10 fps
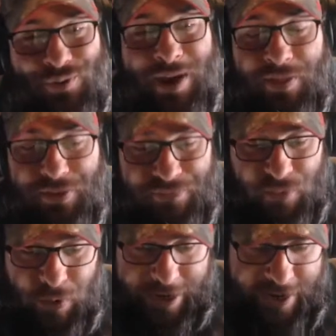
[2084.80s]
do nothing
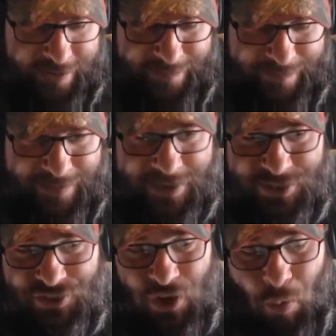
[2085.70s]
for you. I
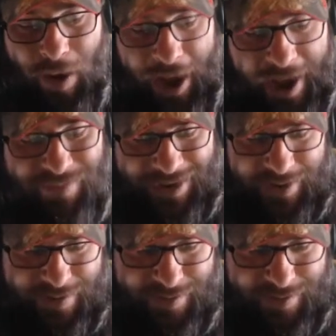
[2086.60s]
just don't have it.